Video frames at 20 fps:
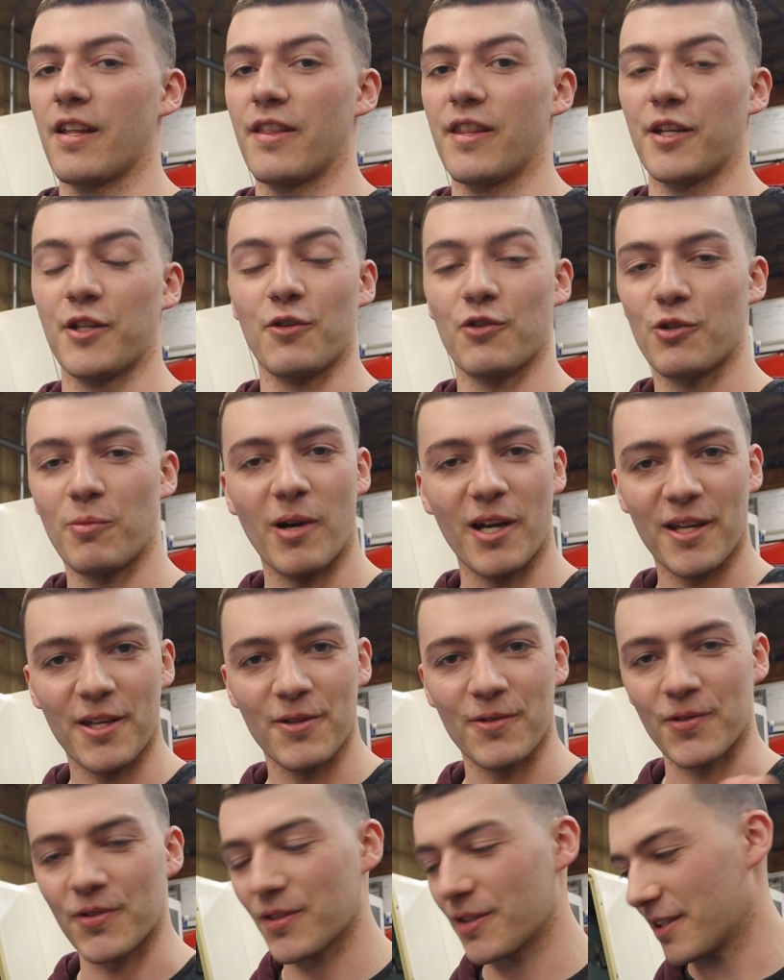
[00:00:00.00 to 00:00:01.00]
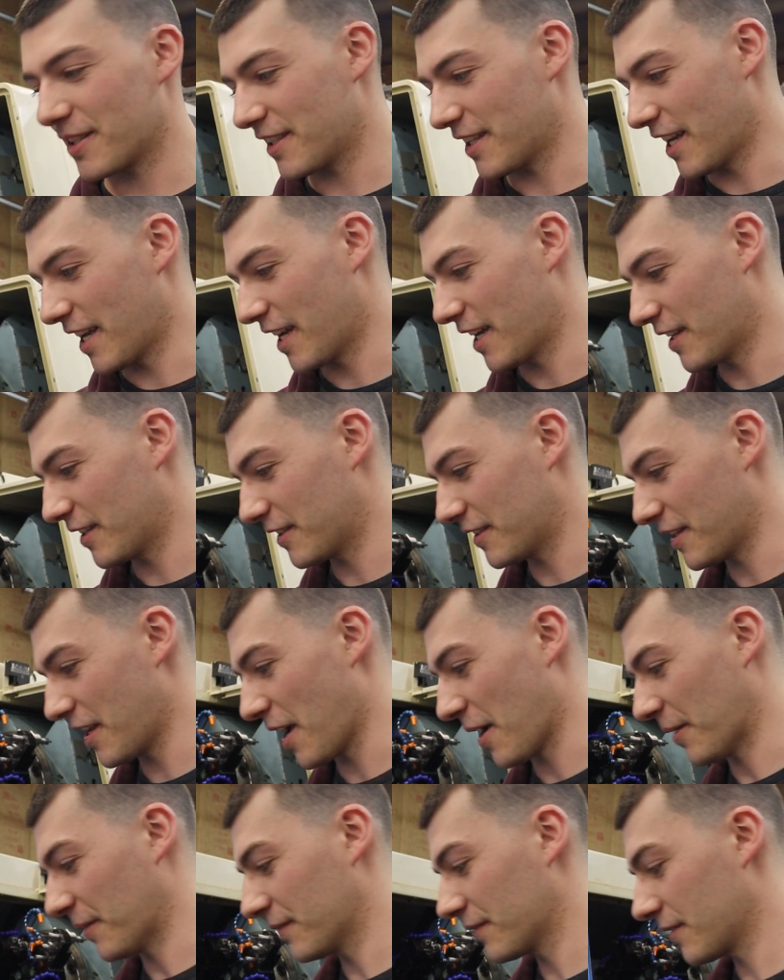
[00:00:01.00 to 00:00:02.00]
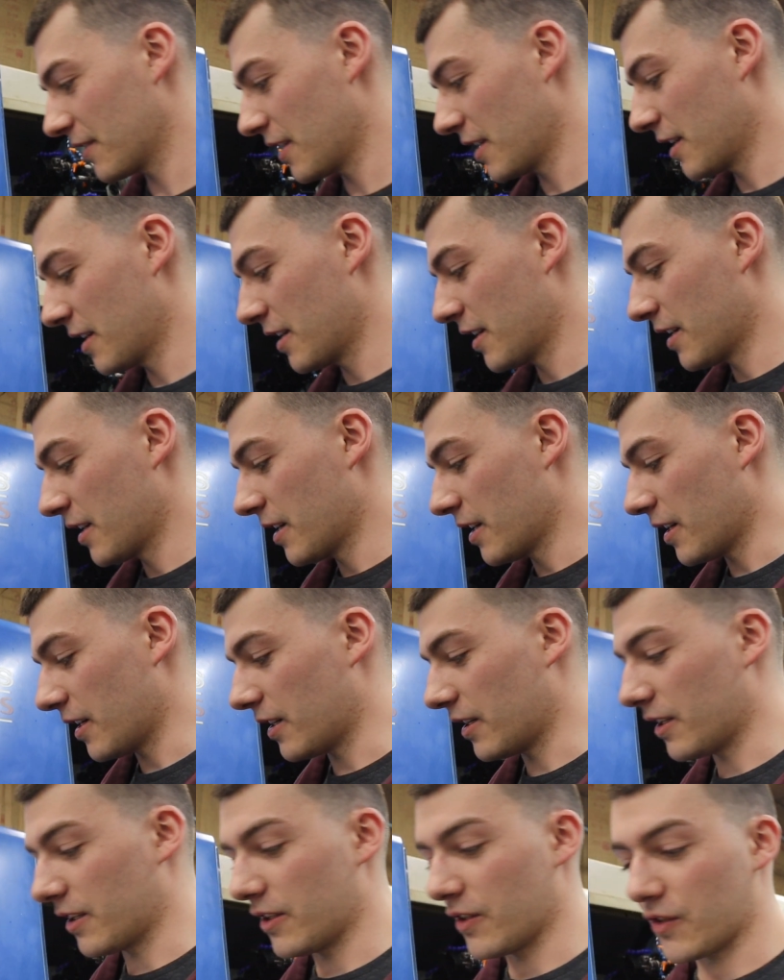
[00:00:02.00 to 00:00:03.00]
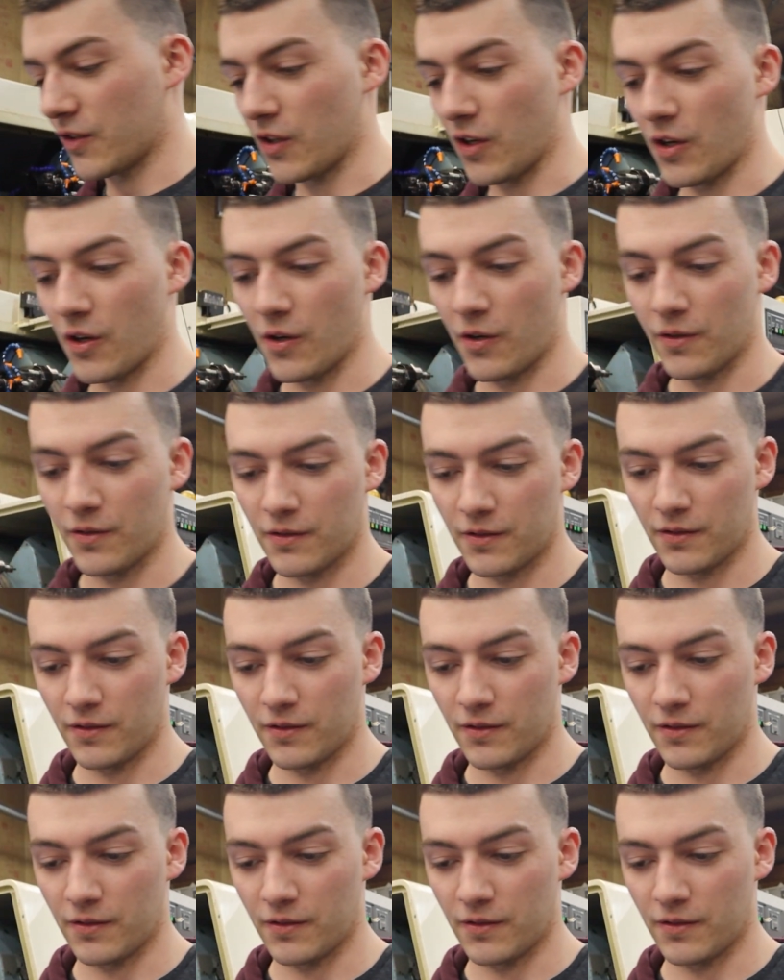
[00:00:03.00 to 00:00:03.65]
then you should buy used. And yeah, so